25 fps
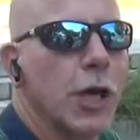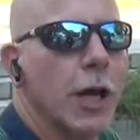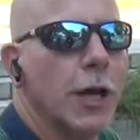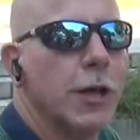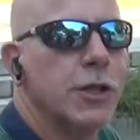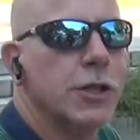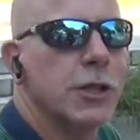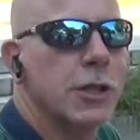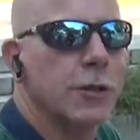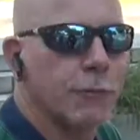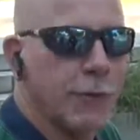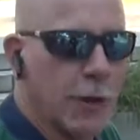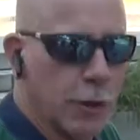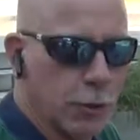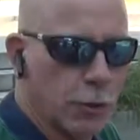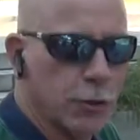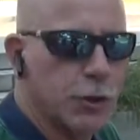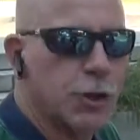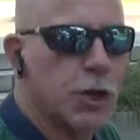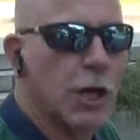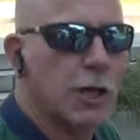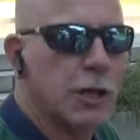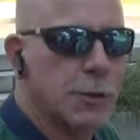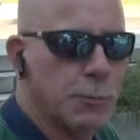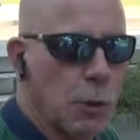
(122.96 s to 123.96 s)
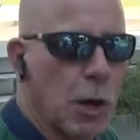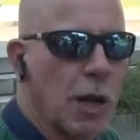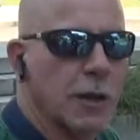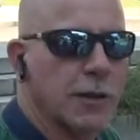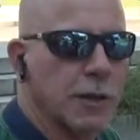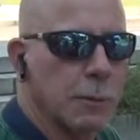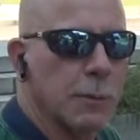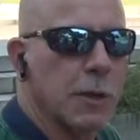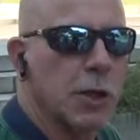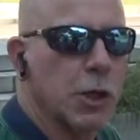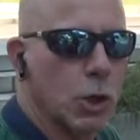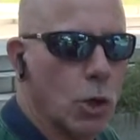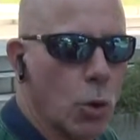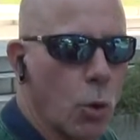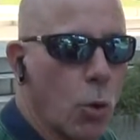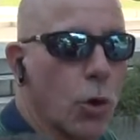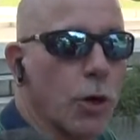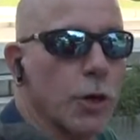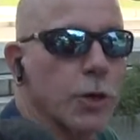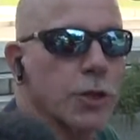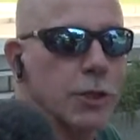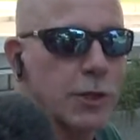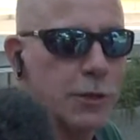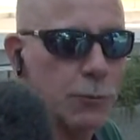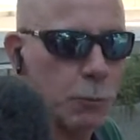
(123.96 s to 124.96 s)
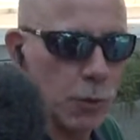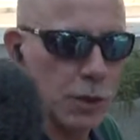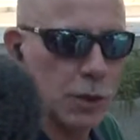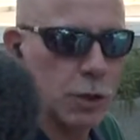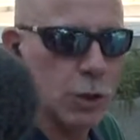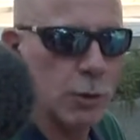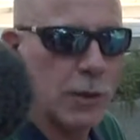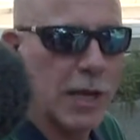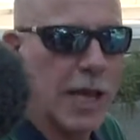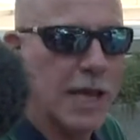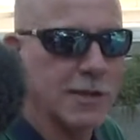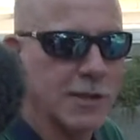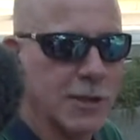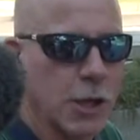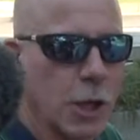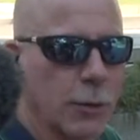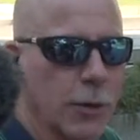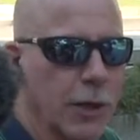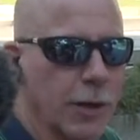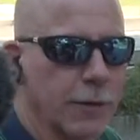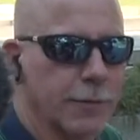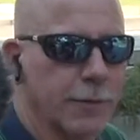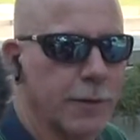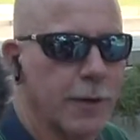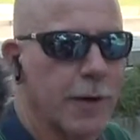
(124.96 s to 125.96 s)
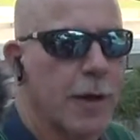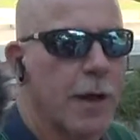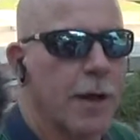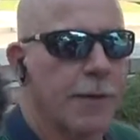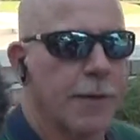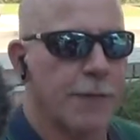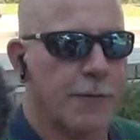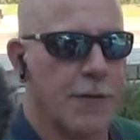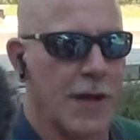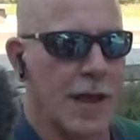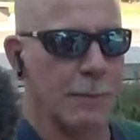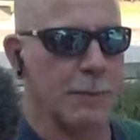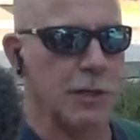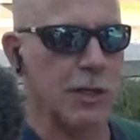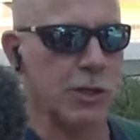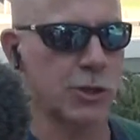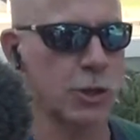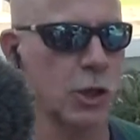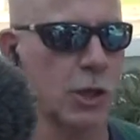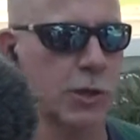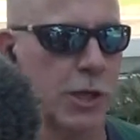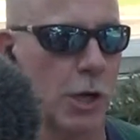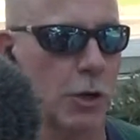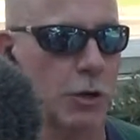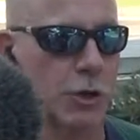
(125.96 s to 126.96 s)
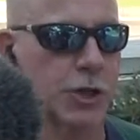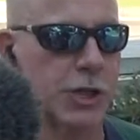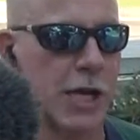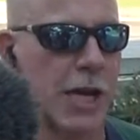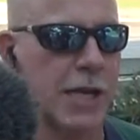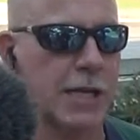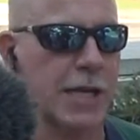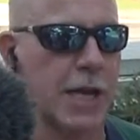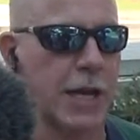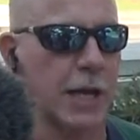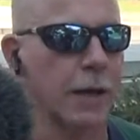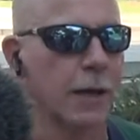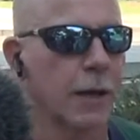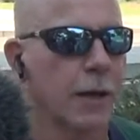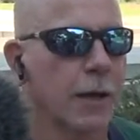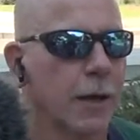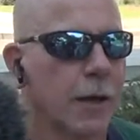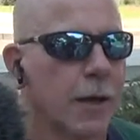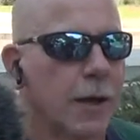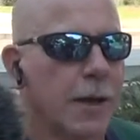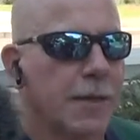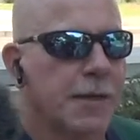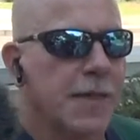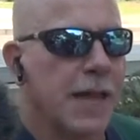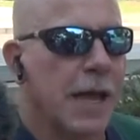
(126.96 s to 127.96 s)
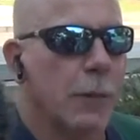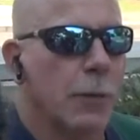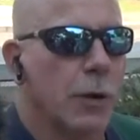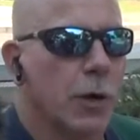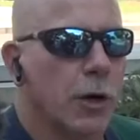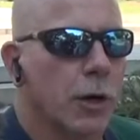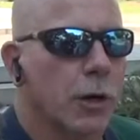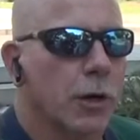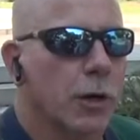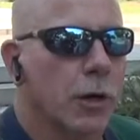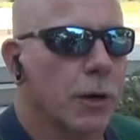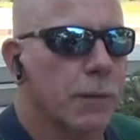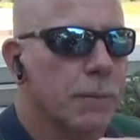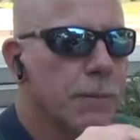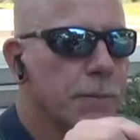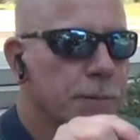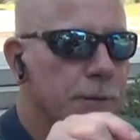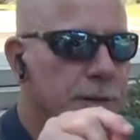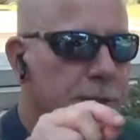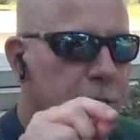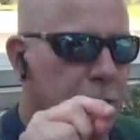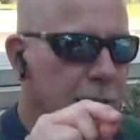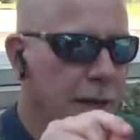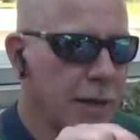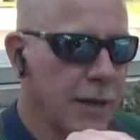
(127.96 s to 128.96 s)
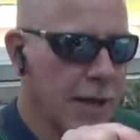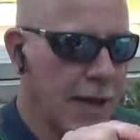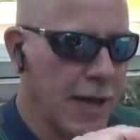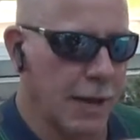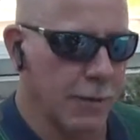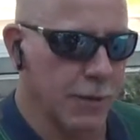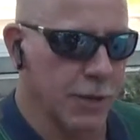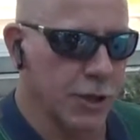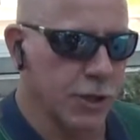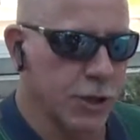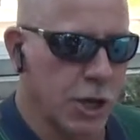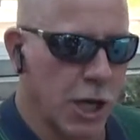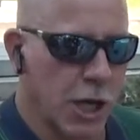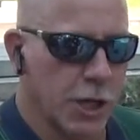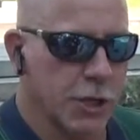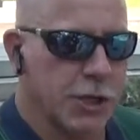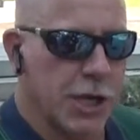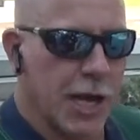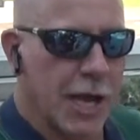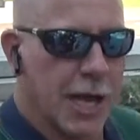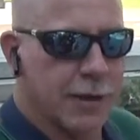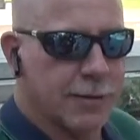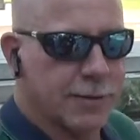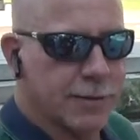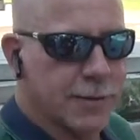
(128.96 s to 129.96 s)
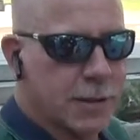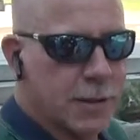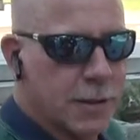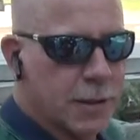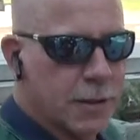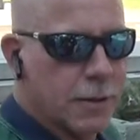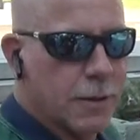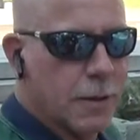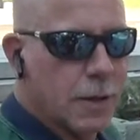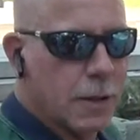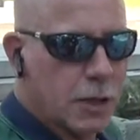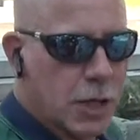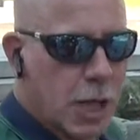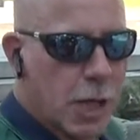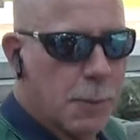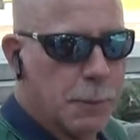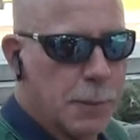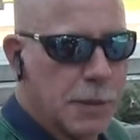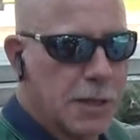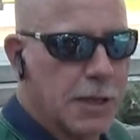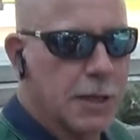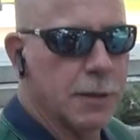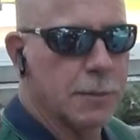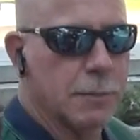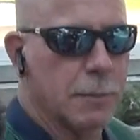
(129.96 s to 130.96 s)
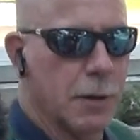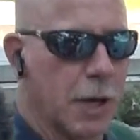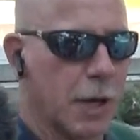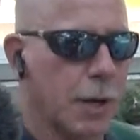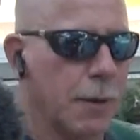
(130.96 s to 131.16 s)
judge. The federal judge brought them into court with 2 days' notice. The family stood there shaking. The judge asked the company,